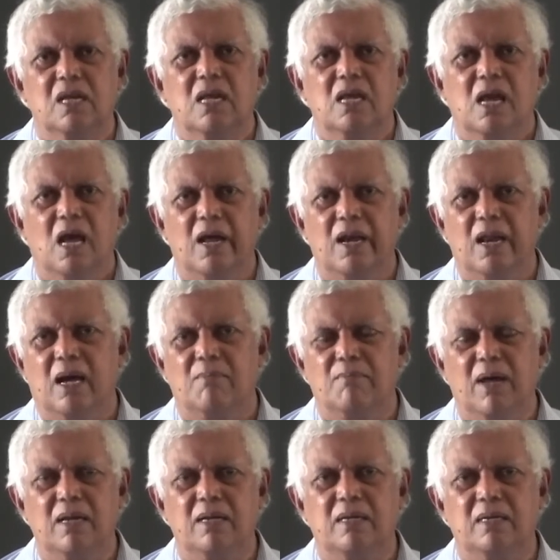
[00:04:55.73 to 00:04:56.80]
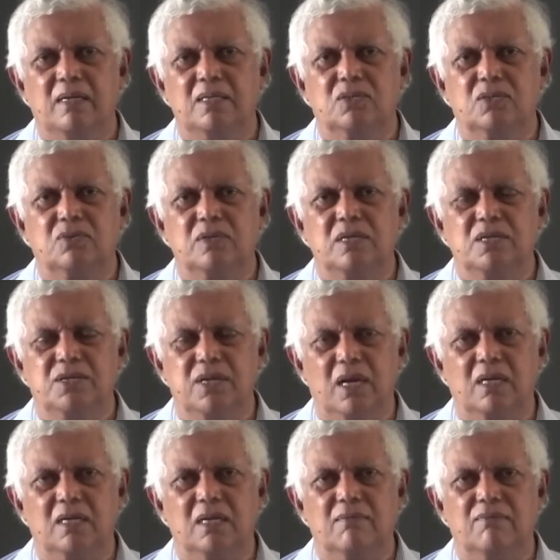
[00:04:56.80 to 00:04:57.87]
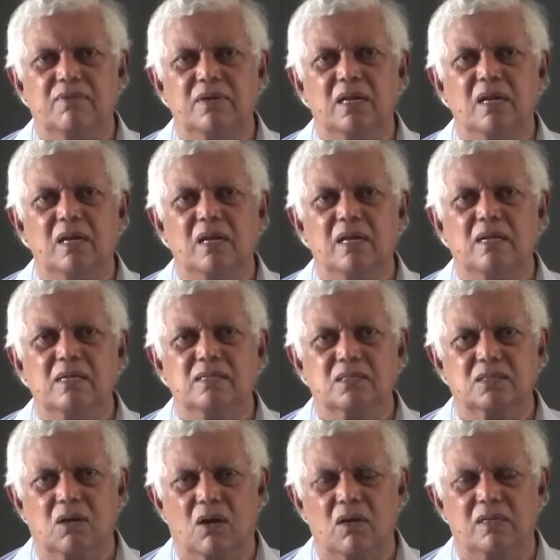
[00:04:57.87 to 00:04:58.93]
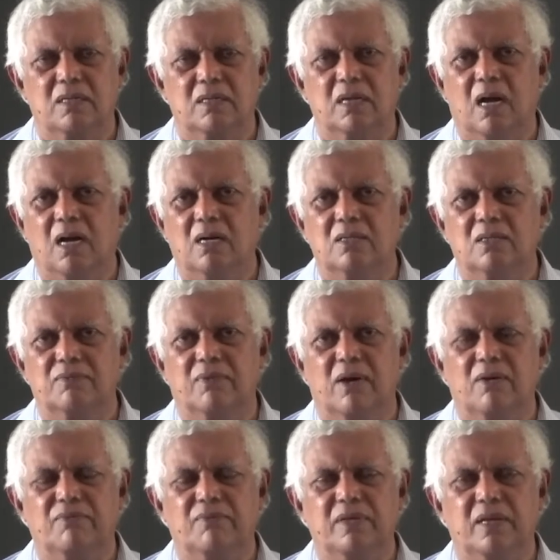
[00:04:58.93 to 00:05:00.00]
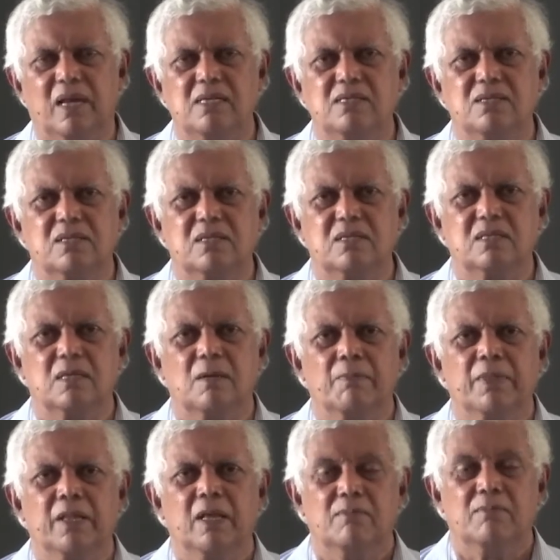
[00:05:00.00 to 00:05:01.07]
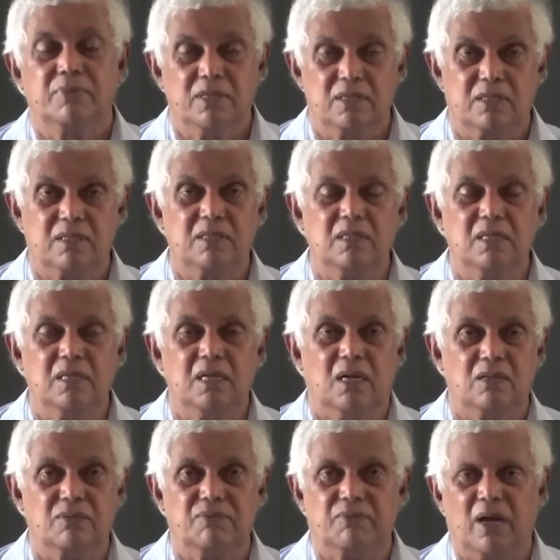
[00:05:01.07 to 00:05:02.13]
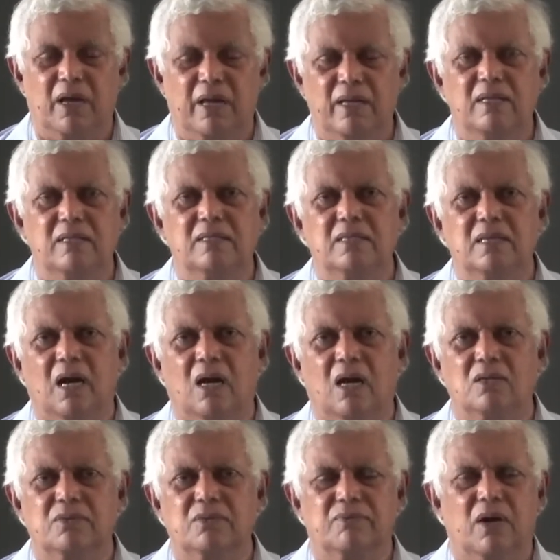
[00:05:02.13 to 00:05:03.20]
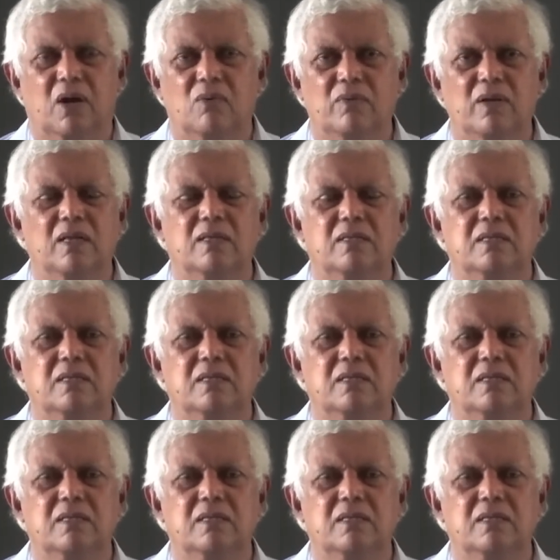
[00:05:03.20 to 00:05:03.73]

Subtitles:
And our mandate is to eject every illegal squatter out of our finances, personally, out of our health, out of our wealth,